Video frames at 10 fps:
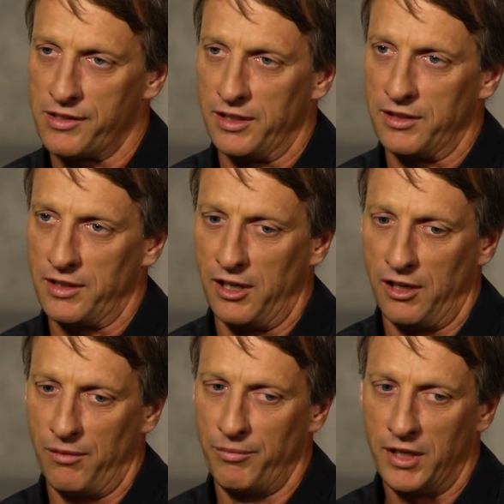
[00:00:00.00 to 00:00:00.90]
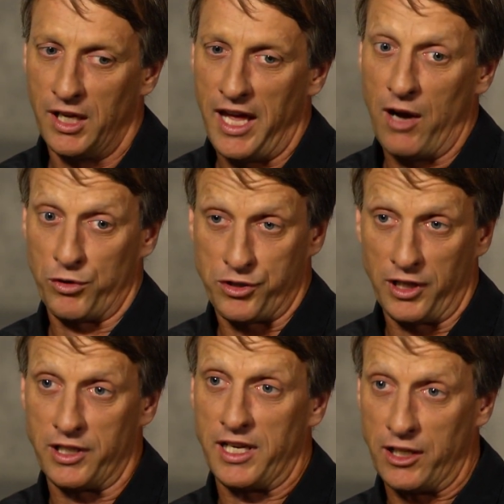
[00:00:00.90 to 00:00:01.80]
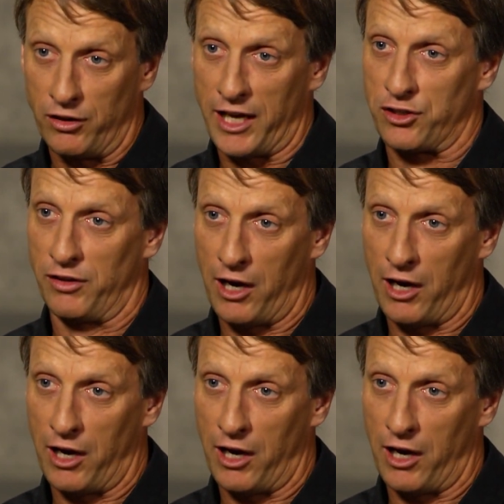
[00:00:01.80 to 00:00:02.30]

And, um, and we're starting an international